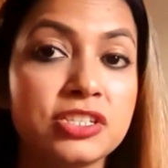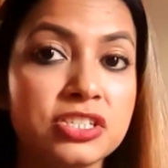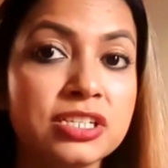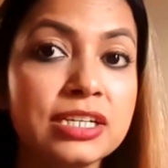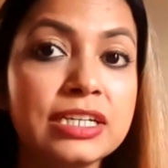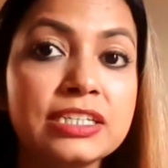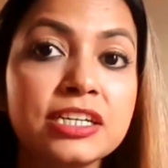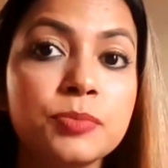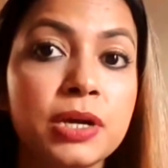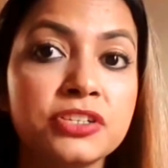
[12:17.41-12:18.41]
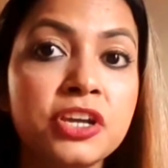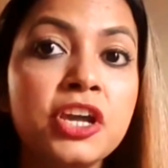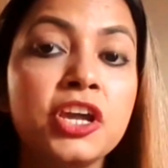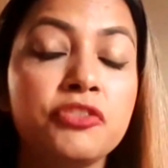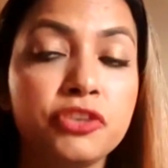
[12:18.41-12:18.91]
You can still eat it, but
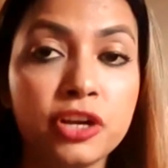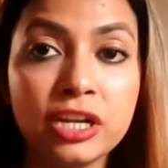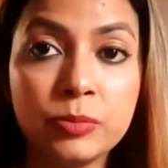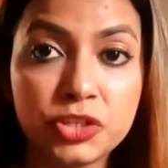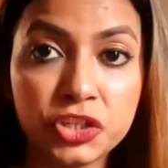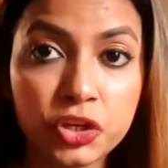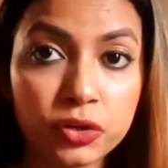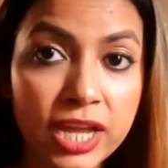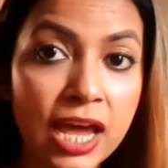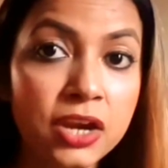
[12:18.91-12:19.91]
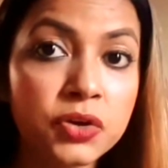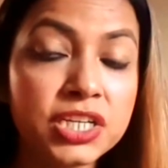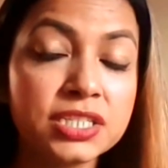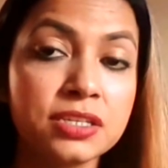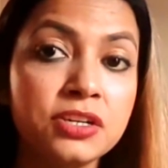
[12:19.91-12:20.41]
if you are limiting your
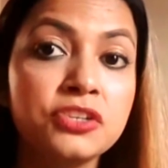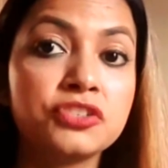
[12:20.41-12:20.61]
calories,